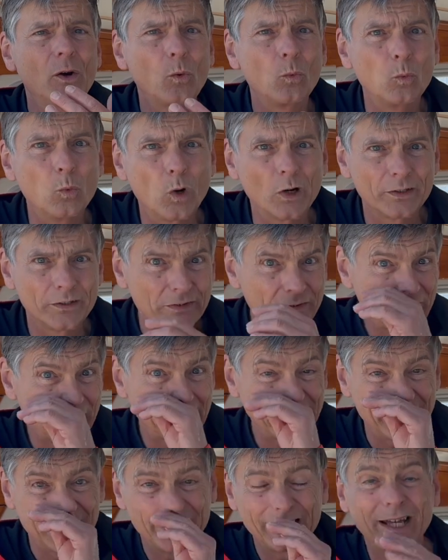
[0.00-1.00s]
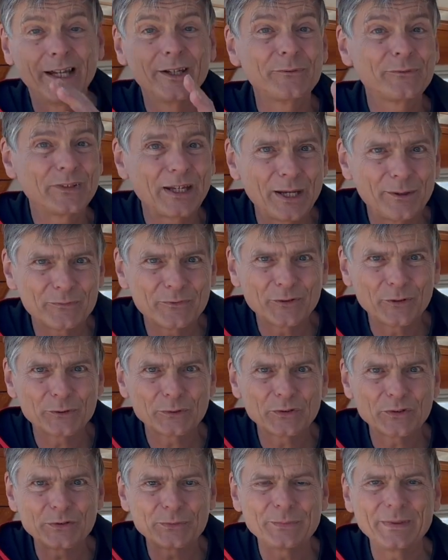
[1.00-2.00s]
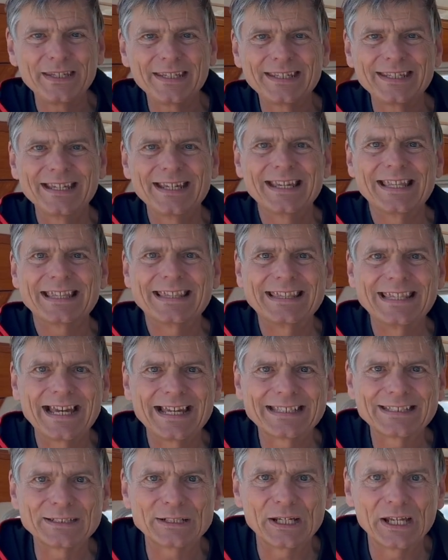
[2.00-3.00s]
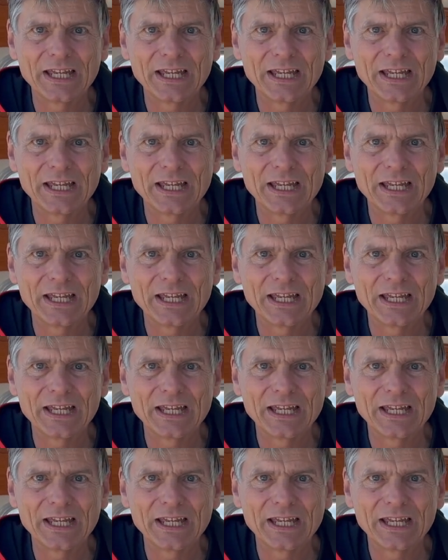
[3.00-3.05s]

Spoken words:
once in a lifetime, so to speak, that